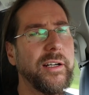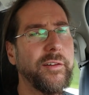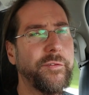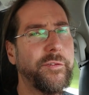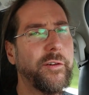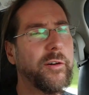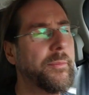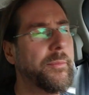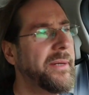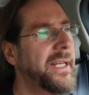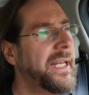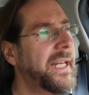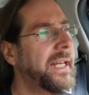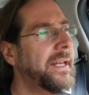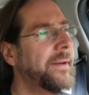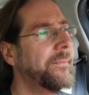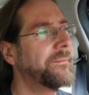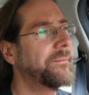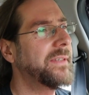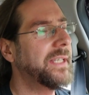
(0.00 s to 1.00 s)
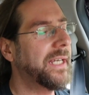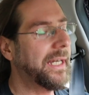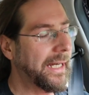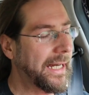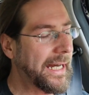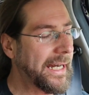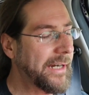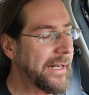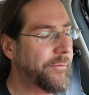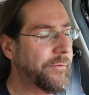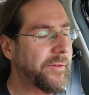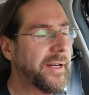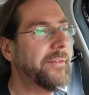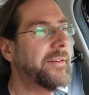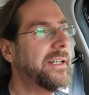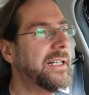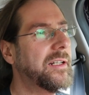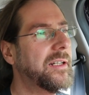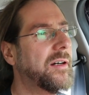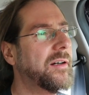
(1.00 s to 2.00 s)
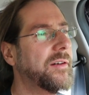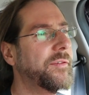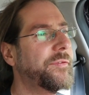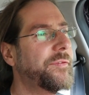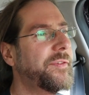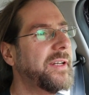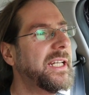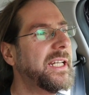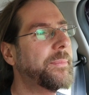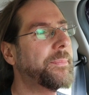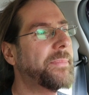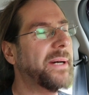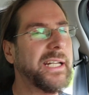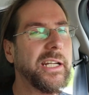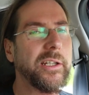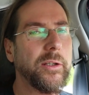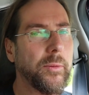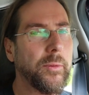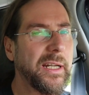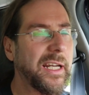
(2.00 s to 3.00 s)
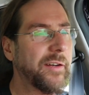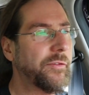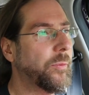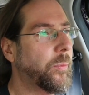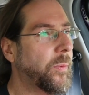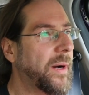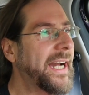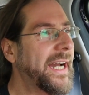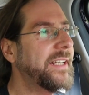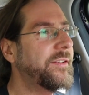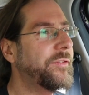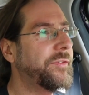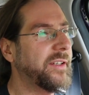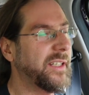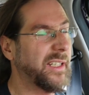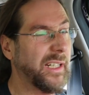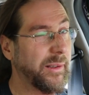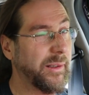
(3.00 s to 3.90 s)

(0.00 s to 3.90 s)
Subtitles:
For me, I have very long feet, but I don't have wide feet.